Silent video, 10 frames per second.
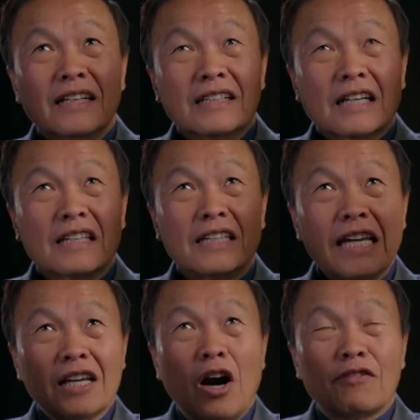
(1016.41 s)
the
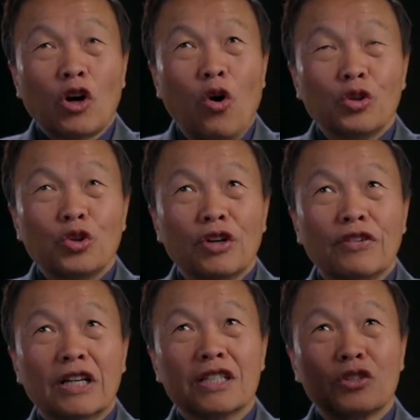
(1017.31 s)
King of the whole
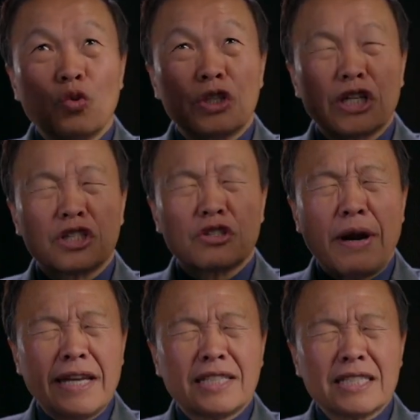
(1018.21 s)
universe, who the
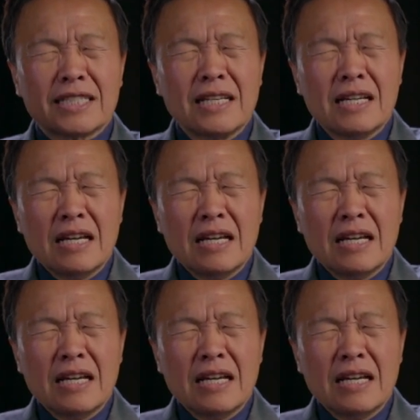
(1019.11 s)
greatest,